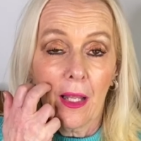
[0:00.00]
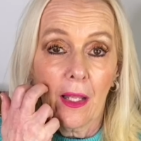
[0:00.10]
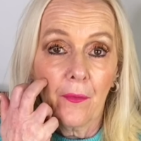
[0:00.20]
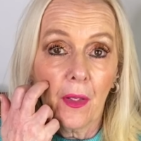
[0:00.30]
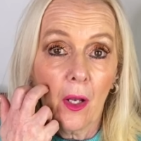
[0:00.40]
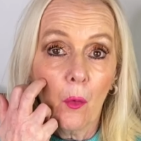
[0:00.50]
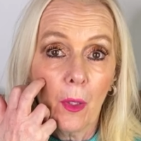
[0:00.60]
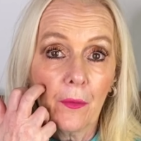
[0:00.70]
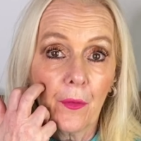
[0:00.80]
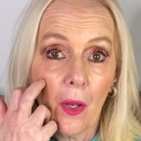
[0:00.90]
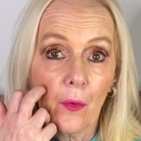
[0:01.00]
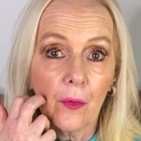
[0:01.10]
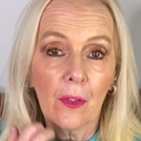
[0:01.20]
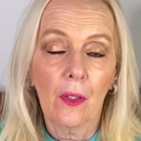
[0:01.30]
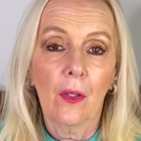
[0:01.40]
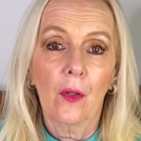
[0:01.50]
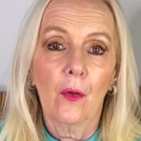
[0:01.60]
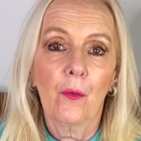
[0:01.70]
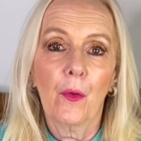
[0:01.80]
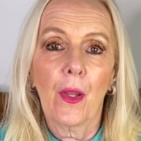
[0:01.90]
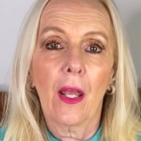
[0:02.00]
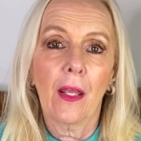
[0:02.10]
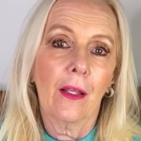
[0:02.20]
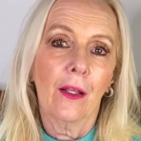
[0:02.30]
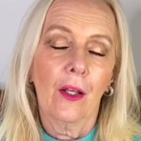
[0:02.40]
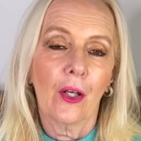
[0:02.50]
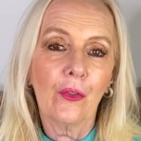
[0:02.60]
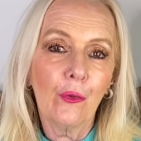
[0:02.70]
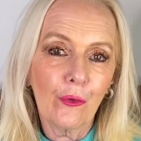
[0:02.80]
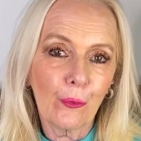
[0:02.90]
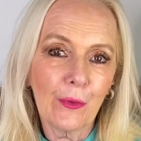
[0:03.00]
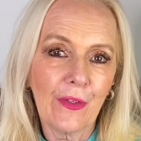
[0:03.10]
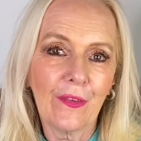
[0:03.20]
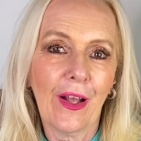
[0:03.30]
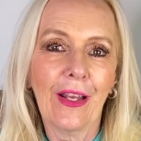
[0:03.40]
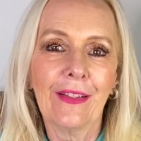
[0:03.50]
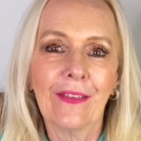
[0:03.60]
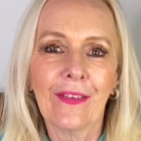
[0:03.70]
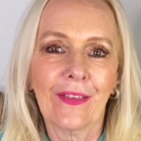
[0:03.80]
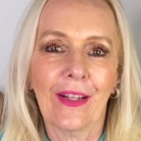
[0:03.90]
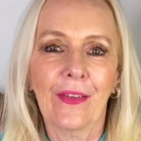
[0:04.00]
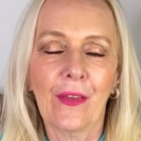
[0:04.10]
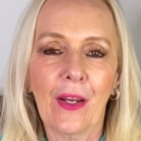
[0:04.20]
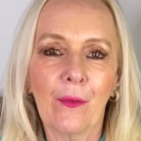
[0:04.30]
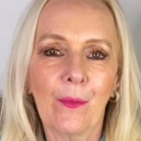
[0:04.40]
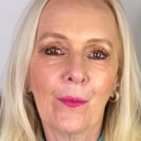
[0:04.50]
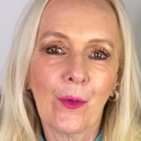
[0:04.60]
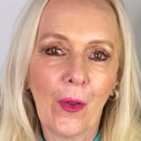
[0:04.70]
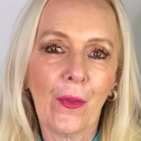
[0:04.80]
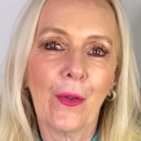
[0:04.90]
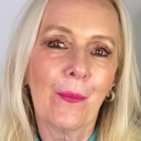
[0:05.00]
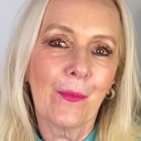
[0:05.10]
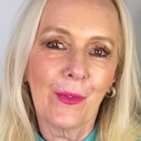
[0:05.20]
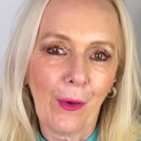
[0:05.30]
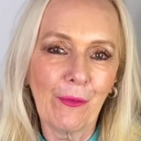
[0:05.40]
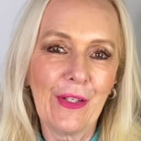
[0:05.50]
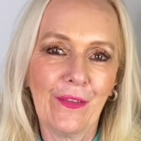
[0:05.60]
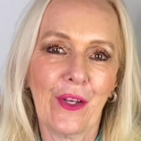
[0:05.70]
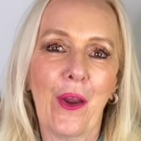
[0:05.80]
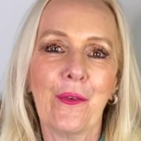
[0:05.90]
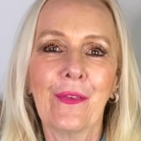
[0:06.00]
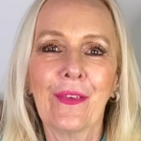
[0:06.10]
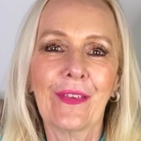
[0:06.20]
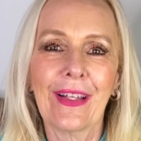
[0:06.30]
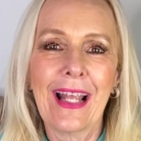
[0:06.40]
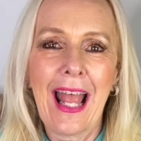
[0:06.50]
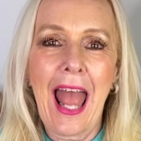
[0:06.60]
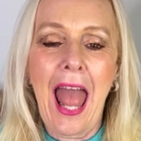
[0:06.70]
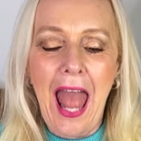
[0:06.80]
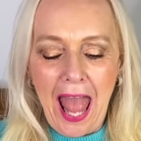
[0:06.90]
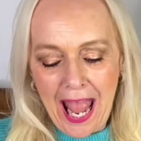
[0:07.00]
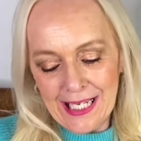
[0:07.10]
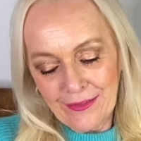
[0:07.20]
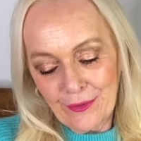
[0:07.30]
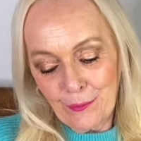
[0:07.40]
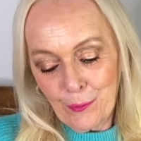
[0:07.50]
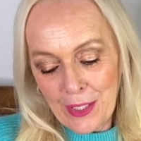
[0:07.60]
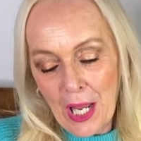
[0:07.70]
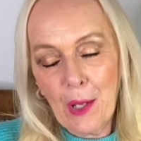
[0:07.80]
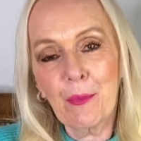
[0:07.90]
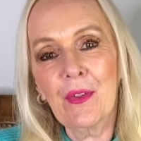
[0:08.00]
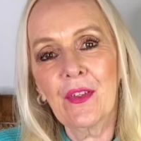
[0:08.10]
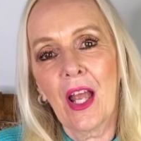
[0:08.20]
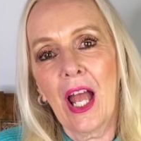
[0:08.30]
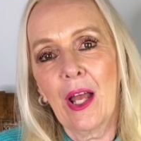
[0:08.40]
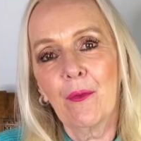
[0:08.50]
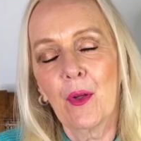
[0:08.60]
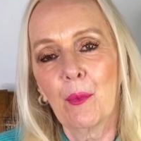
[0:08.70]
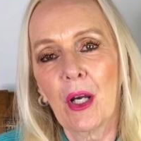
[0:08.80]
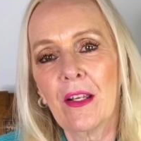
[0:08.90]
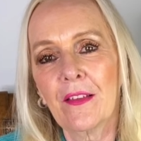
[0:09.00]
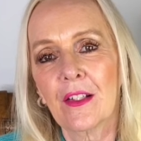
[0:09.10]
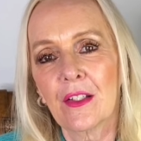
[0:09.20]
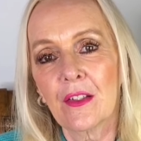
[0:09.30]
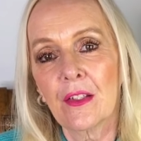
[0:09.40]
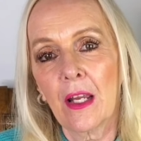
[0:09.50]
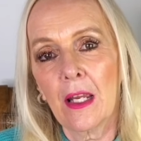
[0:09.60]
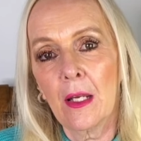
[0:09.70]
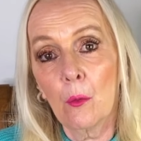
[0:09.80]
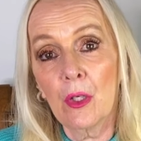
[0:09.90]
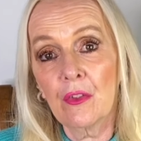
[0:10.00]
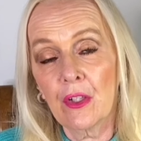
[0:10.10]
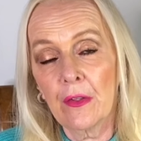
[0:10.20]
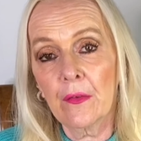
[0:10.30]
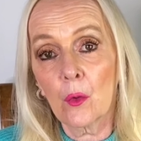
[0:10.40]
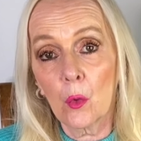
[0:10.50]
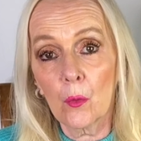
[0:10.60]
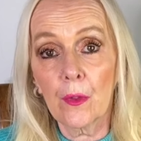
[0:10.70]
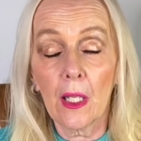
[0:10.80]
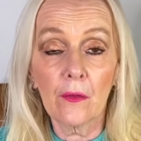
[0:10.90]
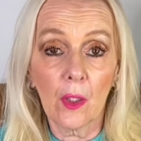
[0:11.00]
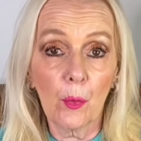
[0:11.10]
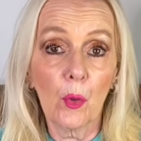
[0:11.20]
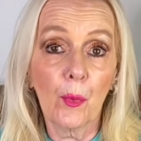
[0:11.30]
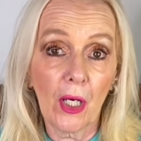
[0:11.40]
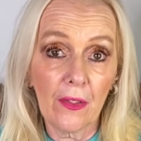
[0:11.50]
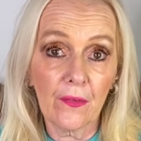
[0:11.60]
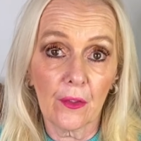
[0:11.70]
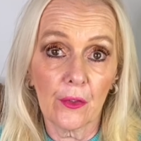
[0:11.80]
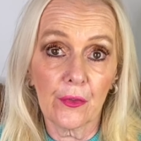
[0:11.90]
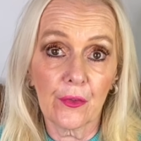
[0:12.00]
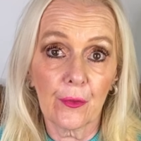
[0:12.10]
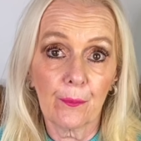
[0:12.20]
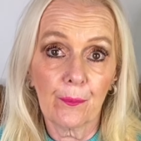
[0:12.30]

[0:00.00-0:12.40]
and they are well known for their unusual designs and their rather lovely stones and we happen to have a bracelet today which is called their double bracelet